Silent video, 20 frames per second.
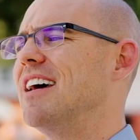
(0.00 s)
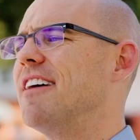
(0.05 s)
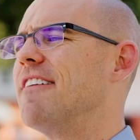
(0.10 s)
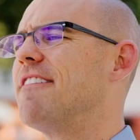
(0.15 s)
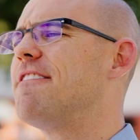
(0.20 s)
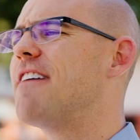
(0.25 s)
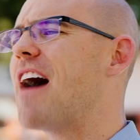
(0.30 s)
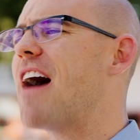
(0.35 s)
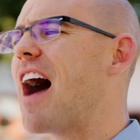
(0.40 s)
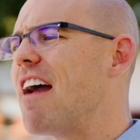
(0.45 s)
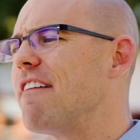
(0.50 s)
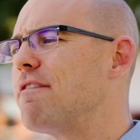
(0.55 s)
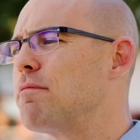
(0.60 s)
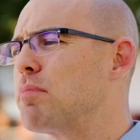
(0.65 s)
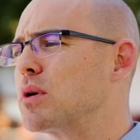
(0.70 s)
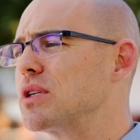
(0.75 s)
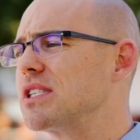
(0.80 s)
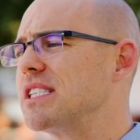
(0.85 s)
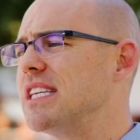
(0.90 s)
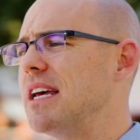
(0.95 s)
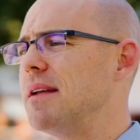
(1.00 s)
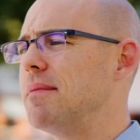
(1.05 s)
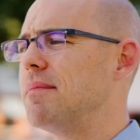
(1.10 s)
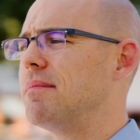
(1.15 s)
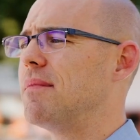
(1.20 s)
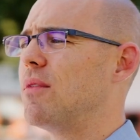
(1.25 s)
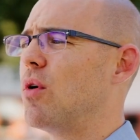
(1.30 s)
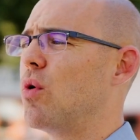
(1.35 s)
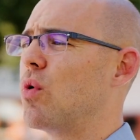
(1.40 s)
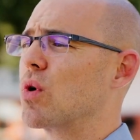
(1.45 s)
five percent
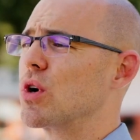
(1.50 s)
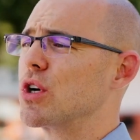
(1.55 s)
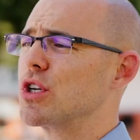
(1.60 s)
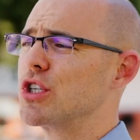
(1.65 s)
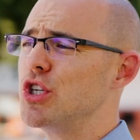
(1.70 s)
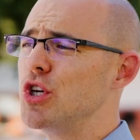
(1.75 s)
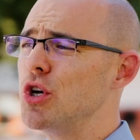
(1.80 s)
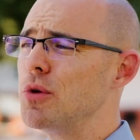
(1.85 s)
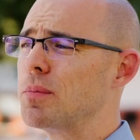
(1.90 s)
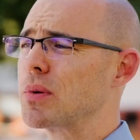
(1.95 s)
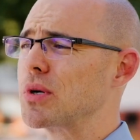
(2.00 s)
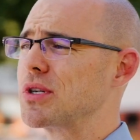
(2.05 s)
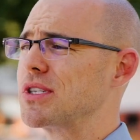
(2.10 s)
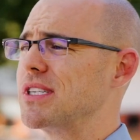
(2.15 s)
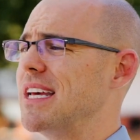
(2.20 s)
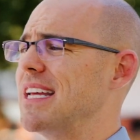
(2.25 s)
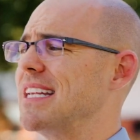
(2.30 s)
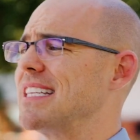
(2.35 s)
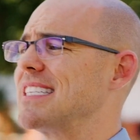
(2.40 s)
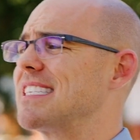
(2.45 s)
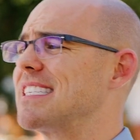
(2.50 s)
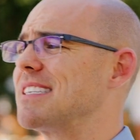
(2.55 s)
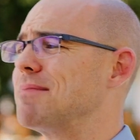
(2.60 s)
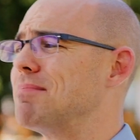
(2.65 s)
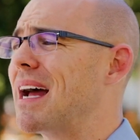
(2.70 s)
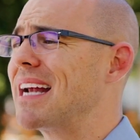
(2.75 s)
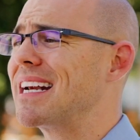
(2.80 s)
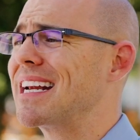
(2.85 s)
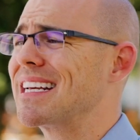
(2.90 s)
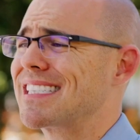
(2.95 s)
or two percent
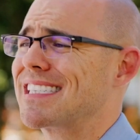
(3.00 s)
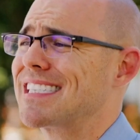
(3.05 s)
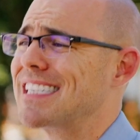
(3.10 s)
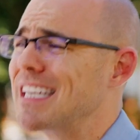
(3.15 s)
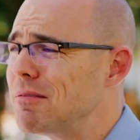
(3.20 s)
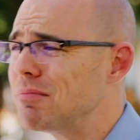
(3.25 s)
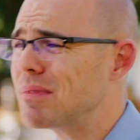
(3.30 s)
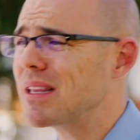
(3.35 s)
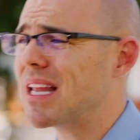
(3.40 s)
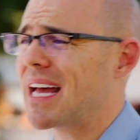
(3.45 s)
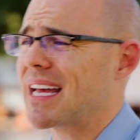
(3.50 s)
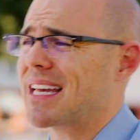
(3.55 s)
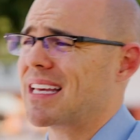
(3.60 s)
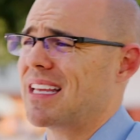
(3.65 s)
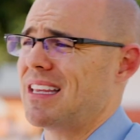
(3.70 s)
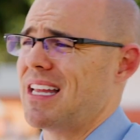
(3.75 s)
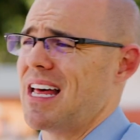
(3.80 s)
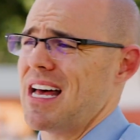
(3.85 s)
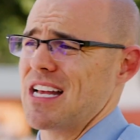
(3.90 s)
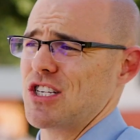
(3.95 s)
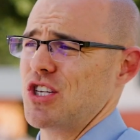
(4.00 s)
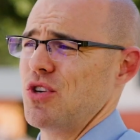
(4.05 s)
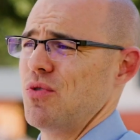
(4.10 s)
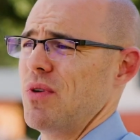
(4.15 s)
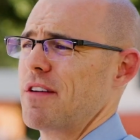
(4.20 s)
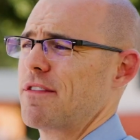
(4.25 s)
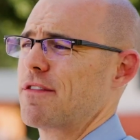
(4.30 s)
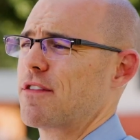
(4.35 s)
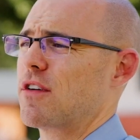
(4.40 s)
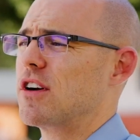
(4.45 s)
might not seem like a lot to you
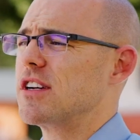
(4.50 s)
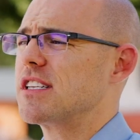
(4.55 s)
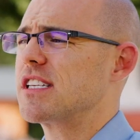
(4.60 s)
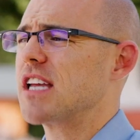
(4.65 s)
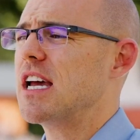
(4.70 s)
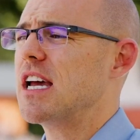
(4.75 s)
at first,